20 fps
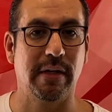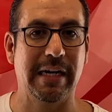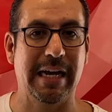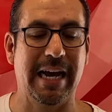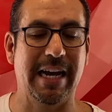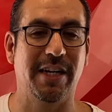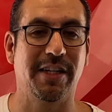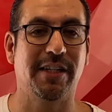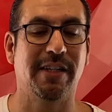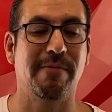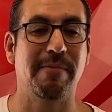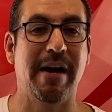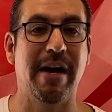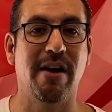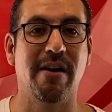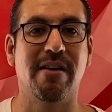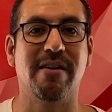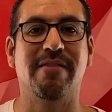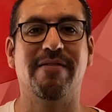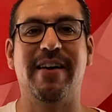As a matter
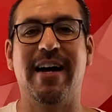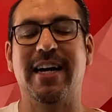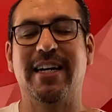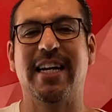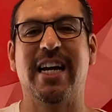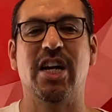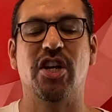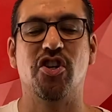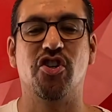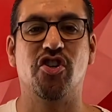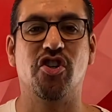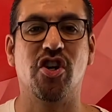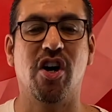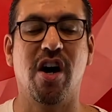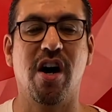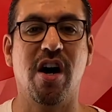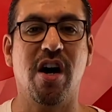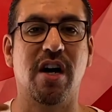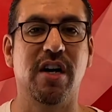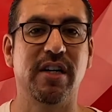of fact,
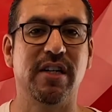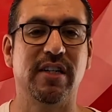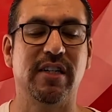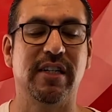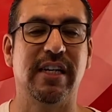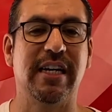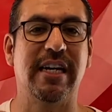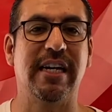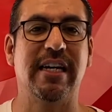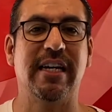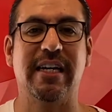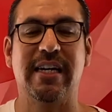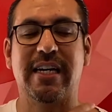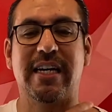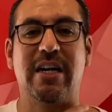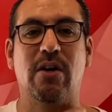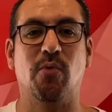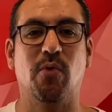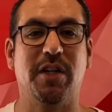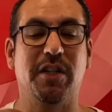John
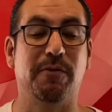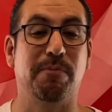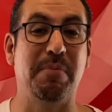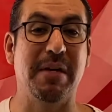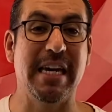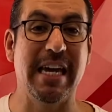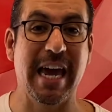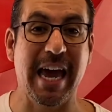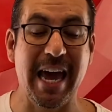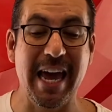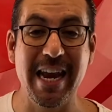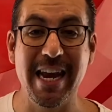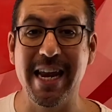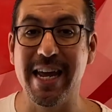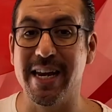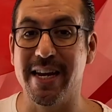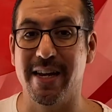was beheaded.